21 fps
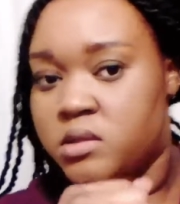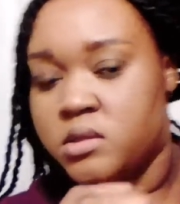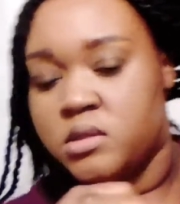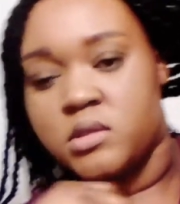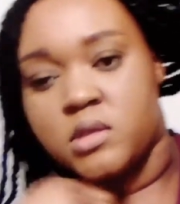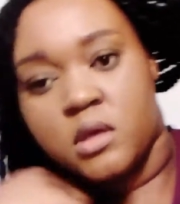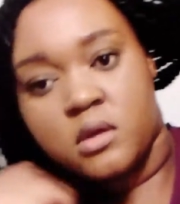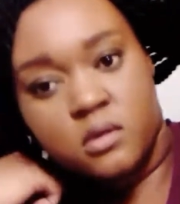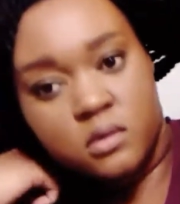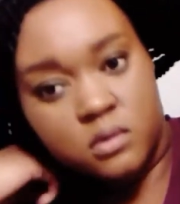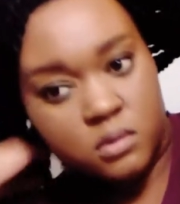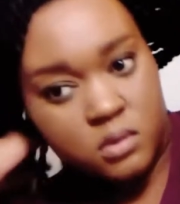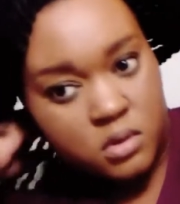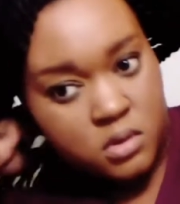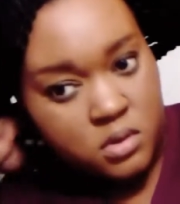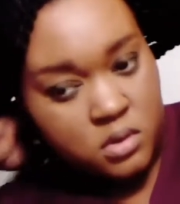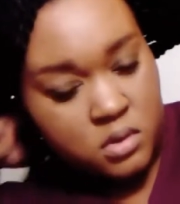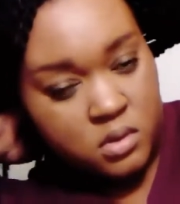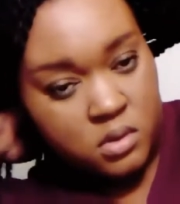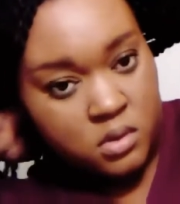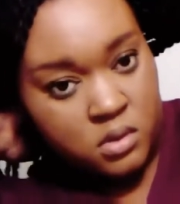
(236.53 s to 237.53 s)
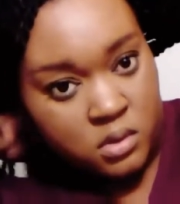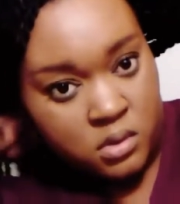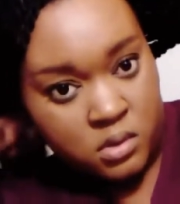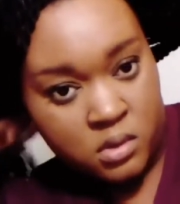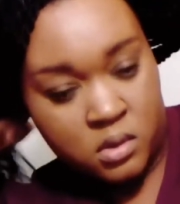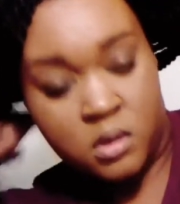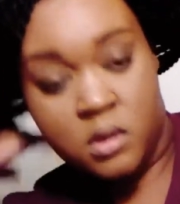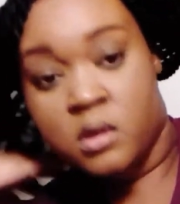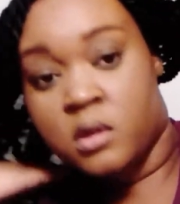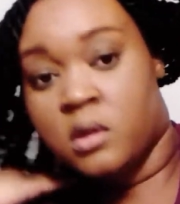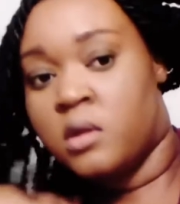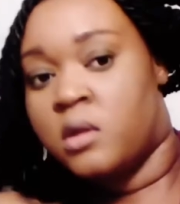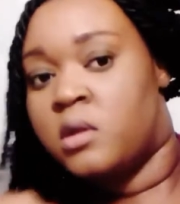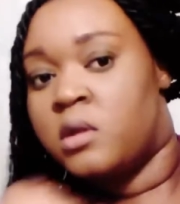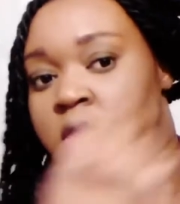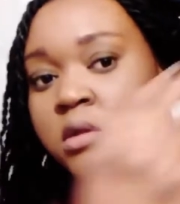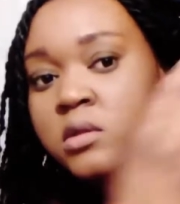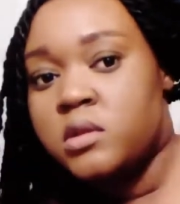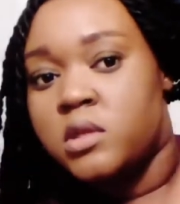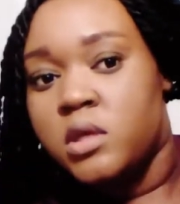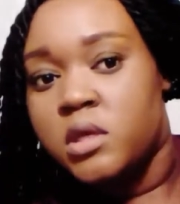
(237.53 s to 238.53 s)
And so
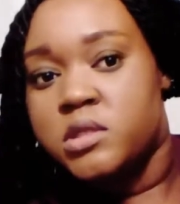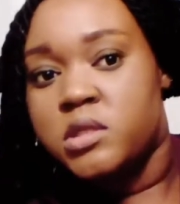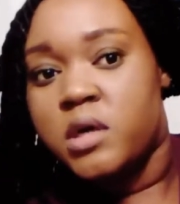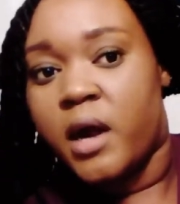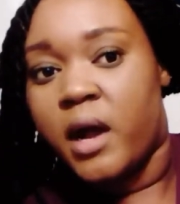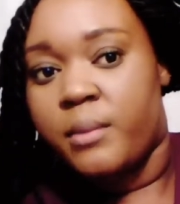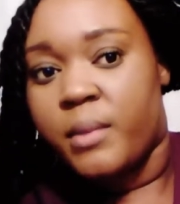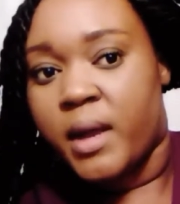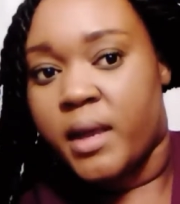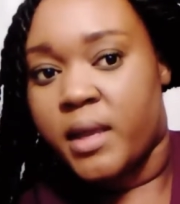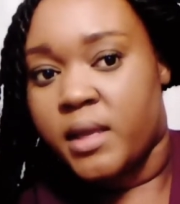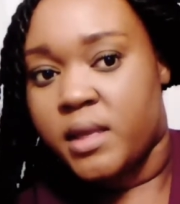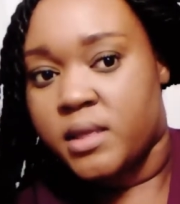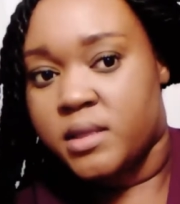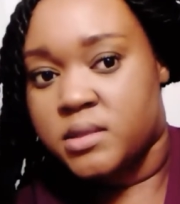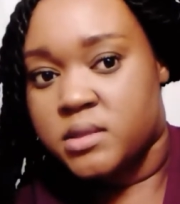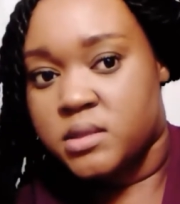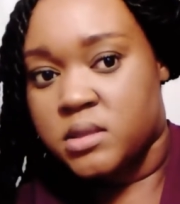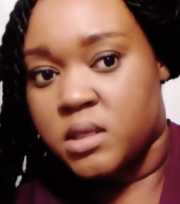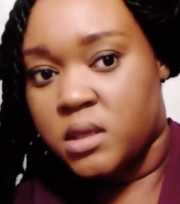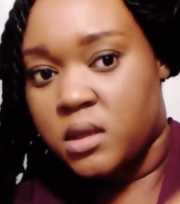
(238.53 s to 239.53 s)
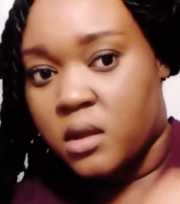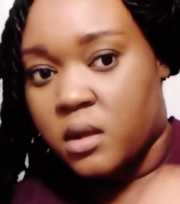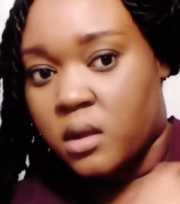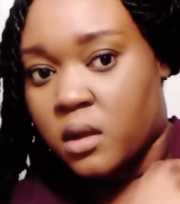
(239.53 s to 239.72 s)
these are how my ends